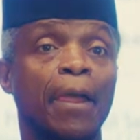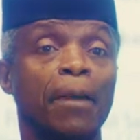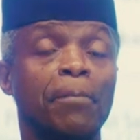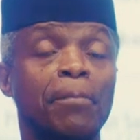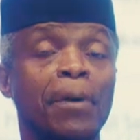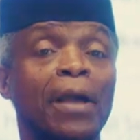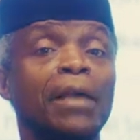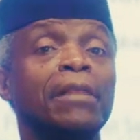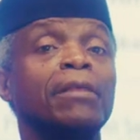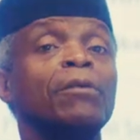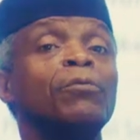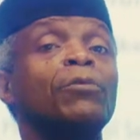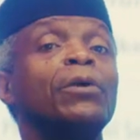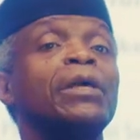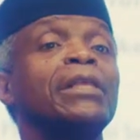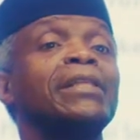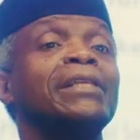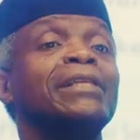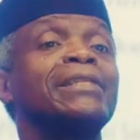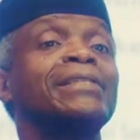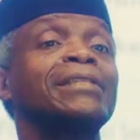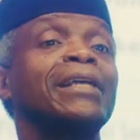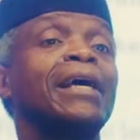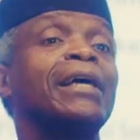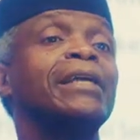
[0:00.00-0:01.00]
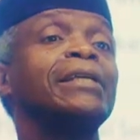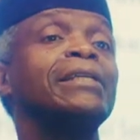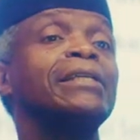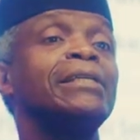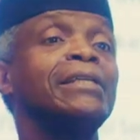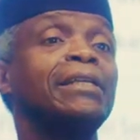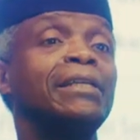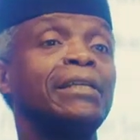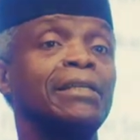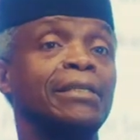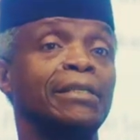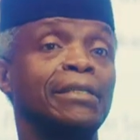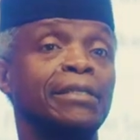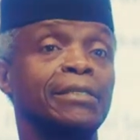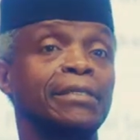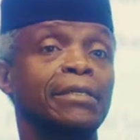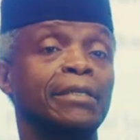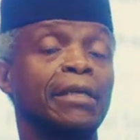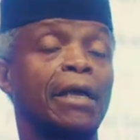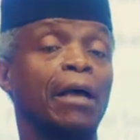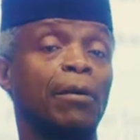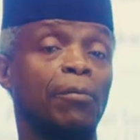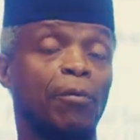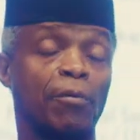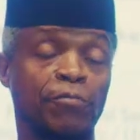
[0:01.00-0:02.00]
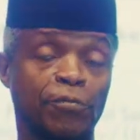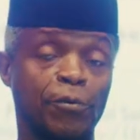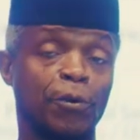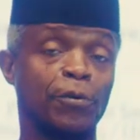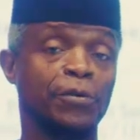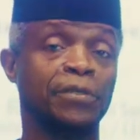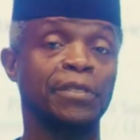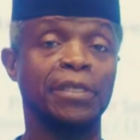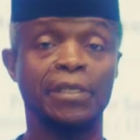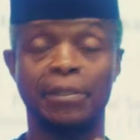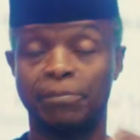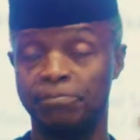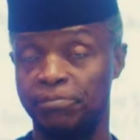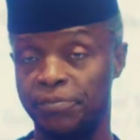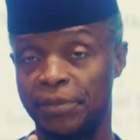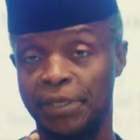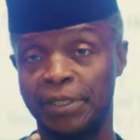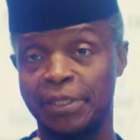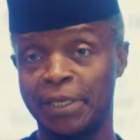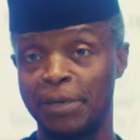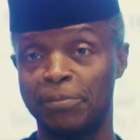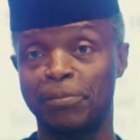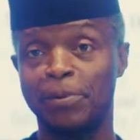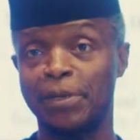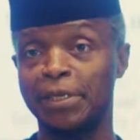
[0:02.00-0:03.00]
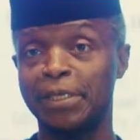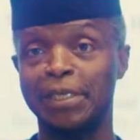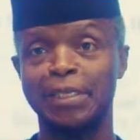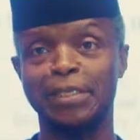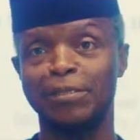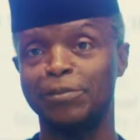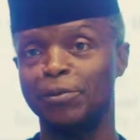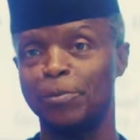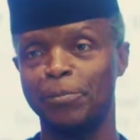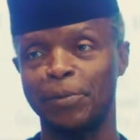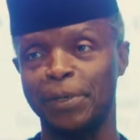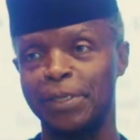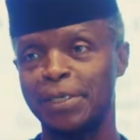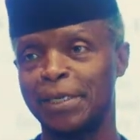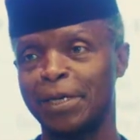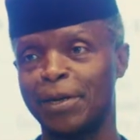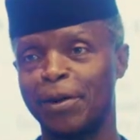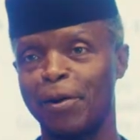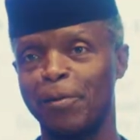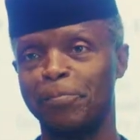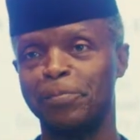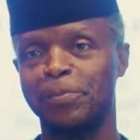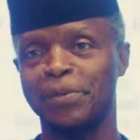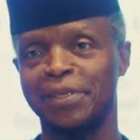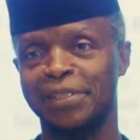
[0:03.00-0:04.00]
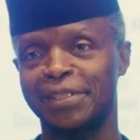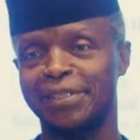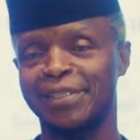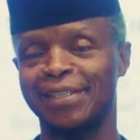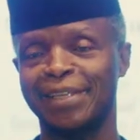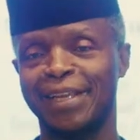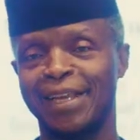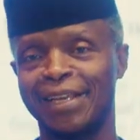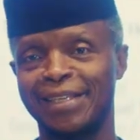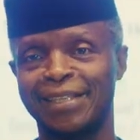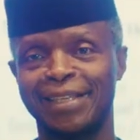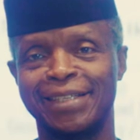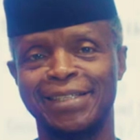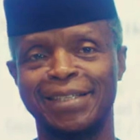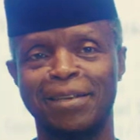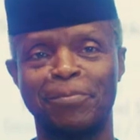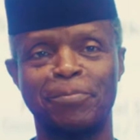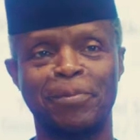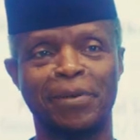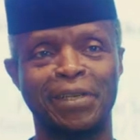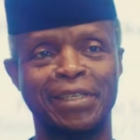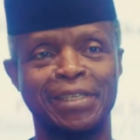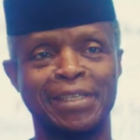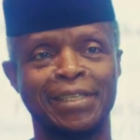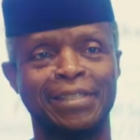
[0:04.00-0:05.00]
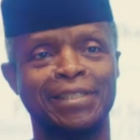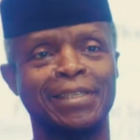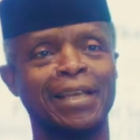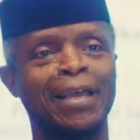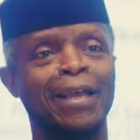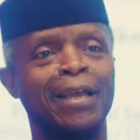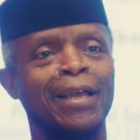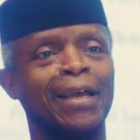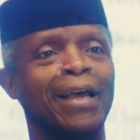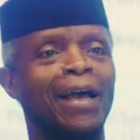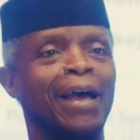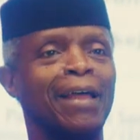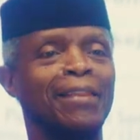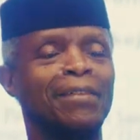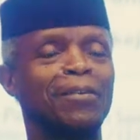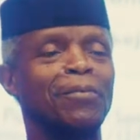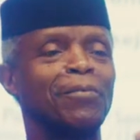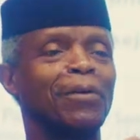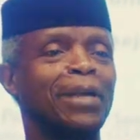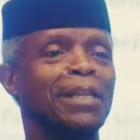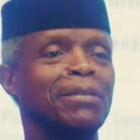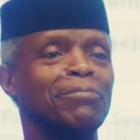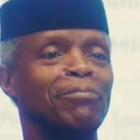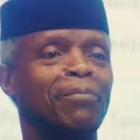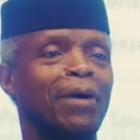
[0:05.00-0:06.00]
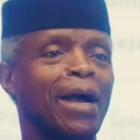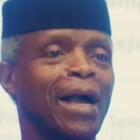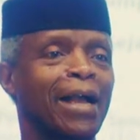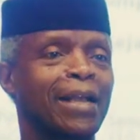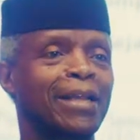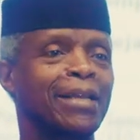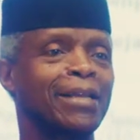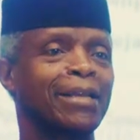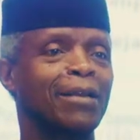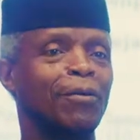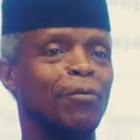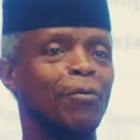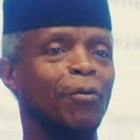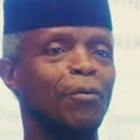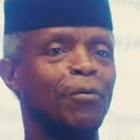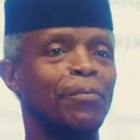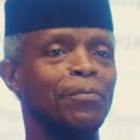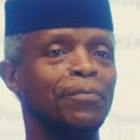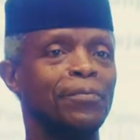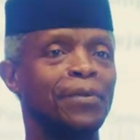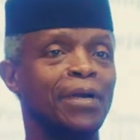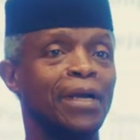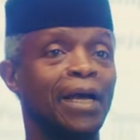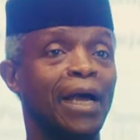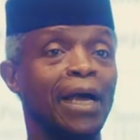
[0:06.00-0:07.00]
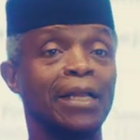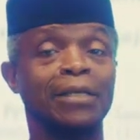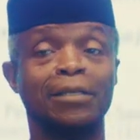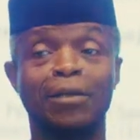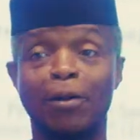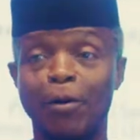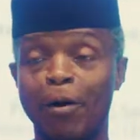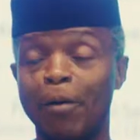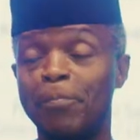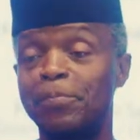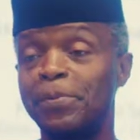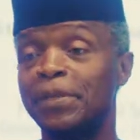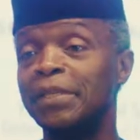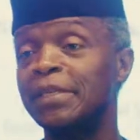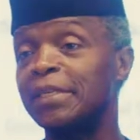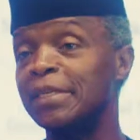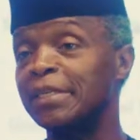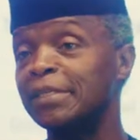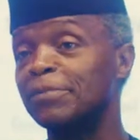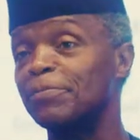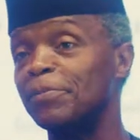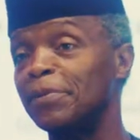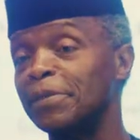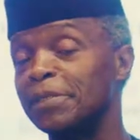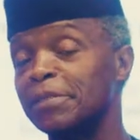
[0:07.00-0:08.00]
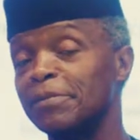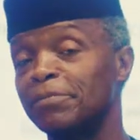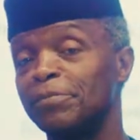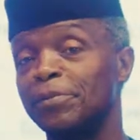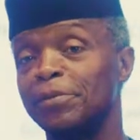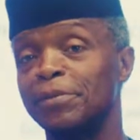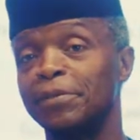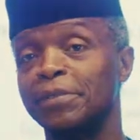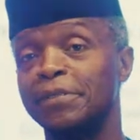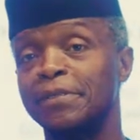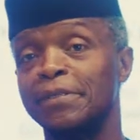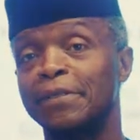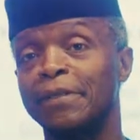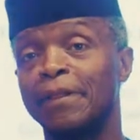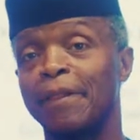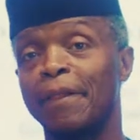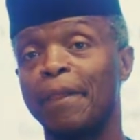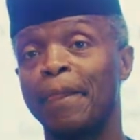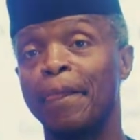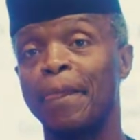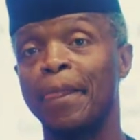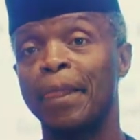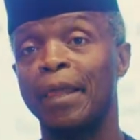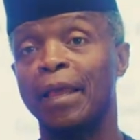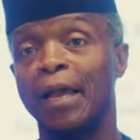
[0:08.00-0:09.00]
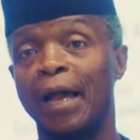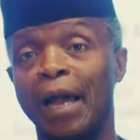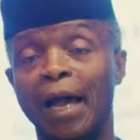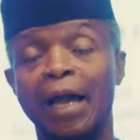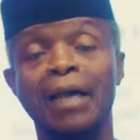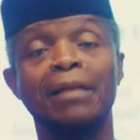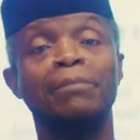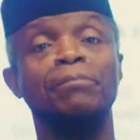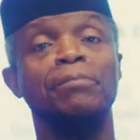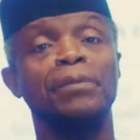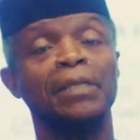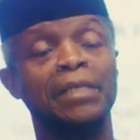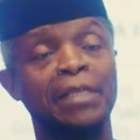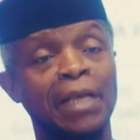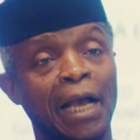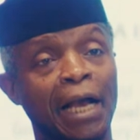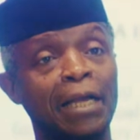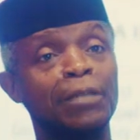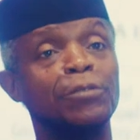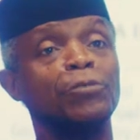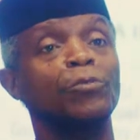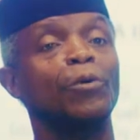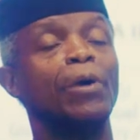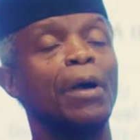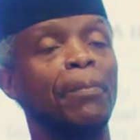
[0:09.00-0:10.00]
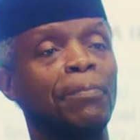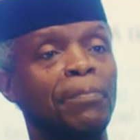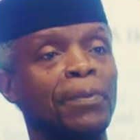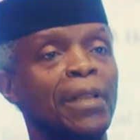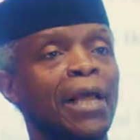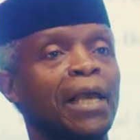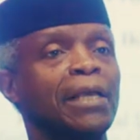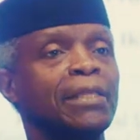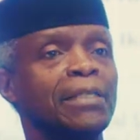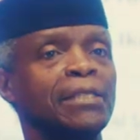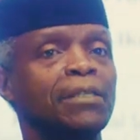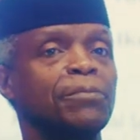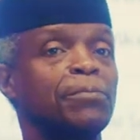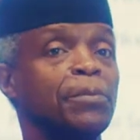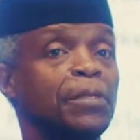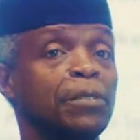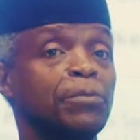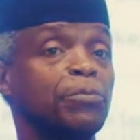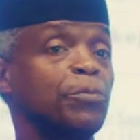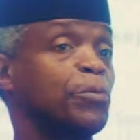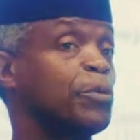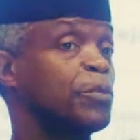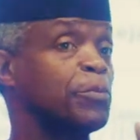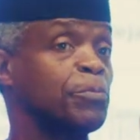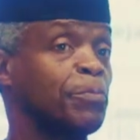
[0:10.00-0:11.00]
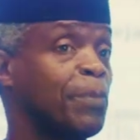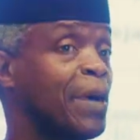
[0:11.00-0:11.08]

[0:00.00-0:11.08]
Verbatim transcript: By the way, the Chinese, of course the Japanese, nobody copies like the Japanese, and they went back home and copied these principles and began to apply these principles.